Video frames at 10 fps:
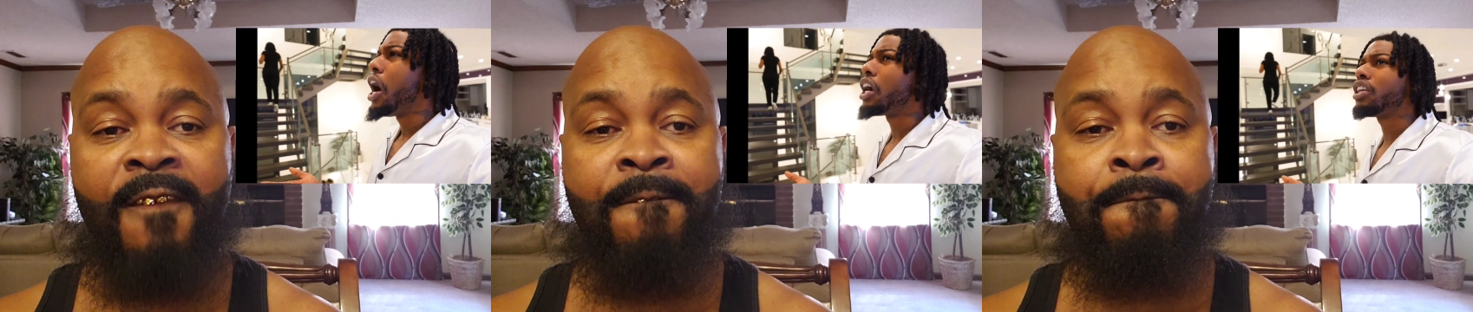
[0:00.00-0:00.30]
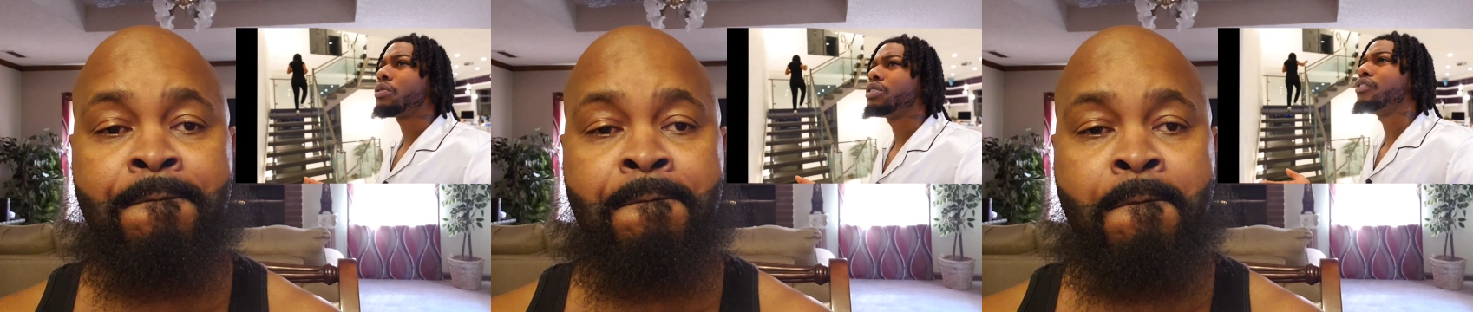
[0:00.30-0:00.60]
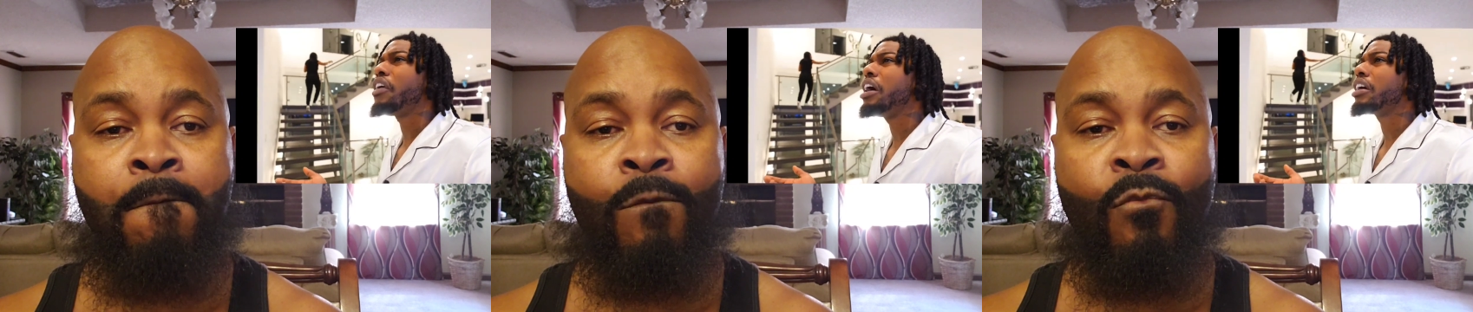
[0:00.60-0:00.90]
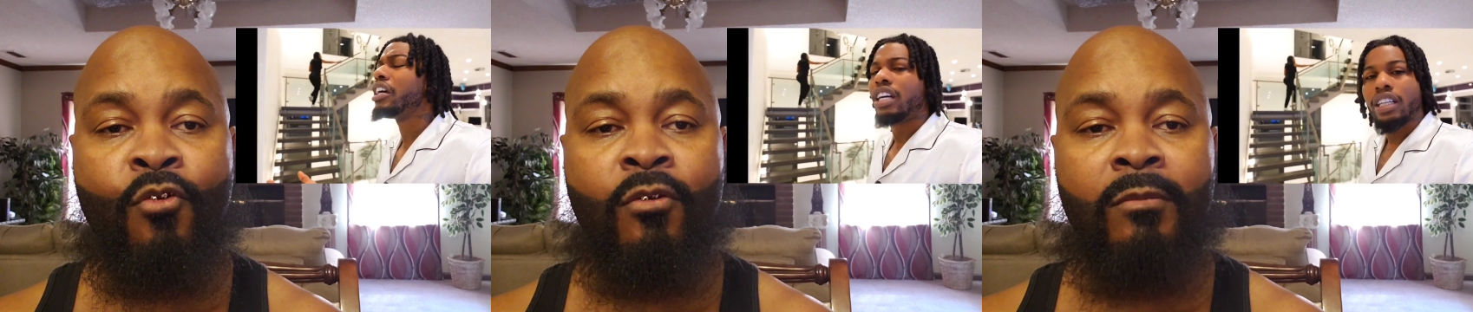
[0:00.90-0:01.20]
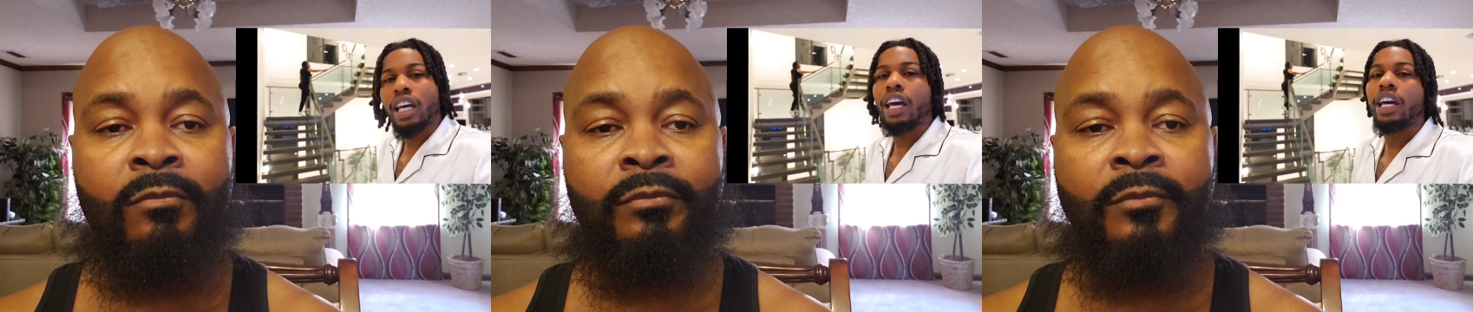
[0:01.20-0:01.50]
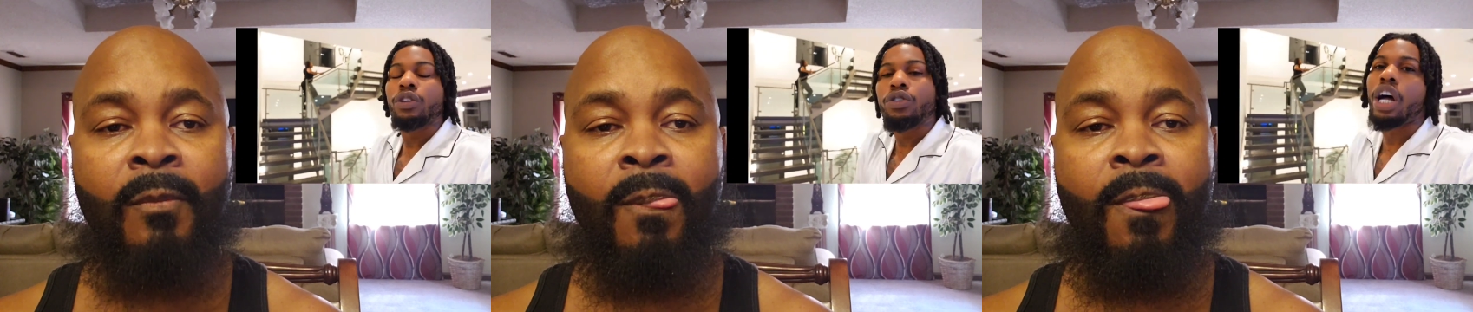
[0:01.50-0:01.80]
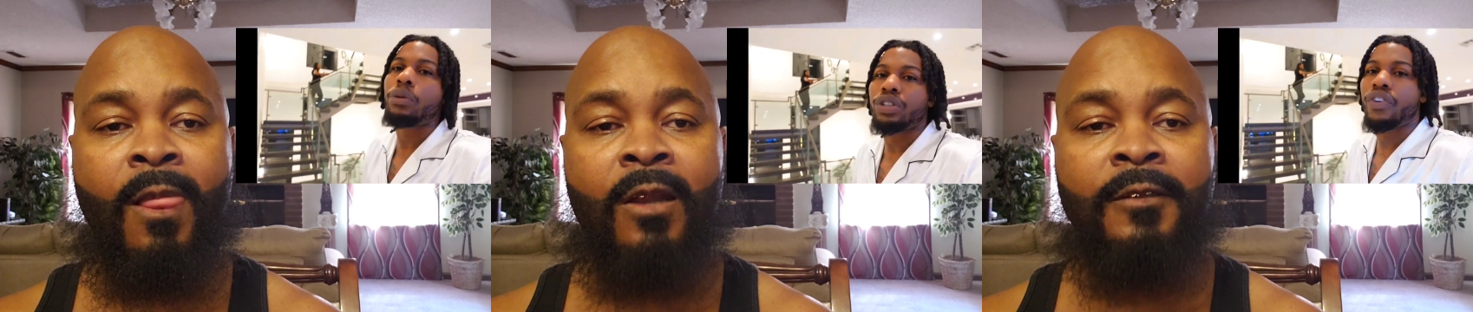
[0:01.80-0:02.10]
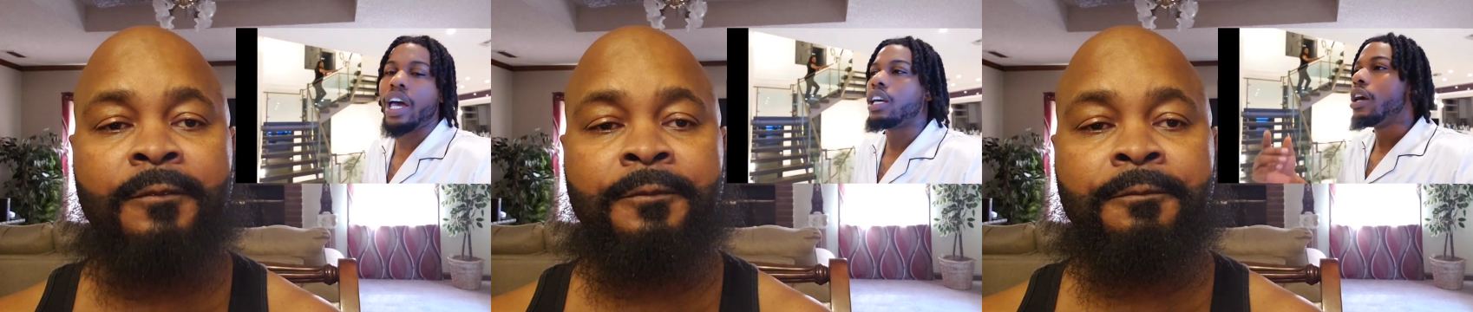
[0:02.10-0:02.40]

Speaker 1: I thought it was fake. Yeah, you thought it was fake.